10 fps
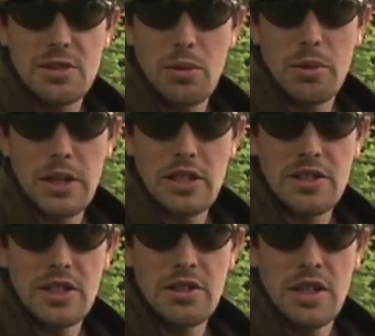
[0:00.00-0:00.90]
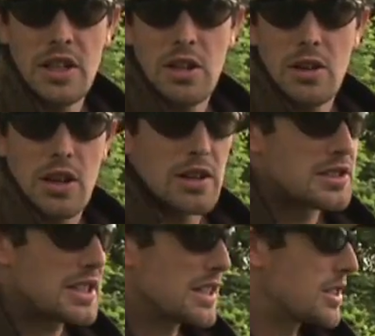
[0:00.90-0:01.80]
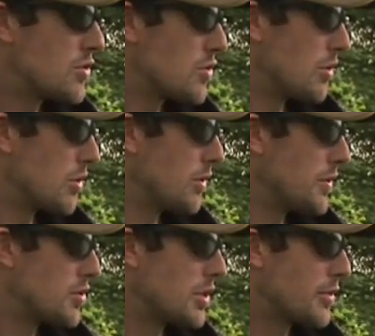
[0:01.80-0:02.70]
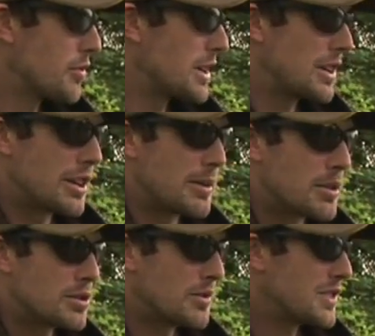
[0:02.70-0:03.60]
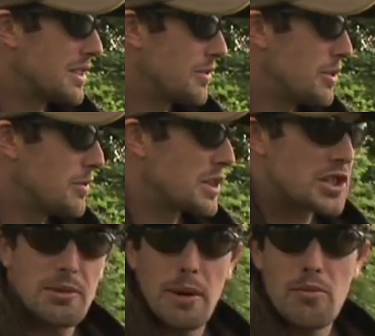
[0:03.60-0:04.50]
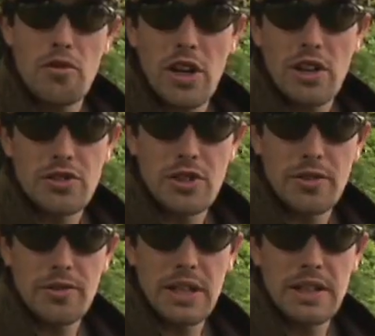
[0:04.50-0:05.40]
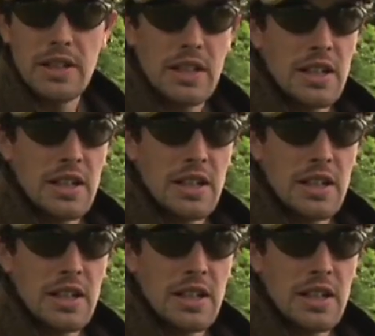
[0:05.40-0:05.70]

So what we're going to do is take the controller off and try freelining because we've seen a few fish come up right under our feet.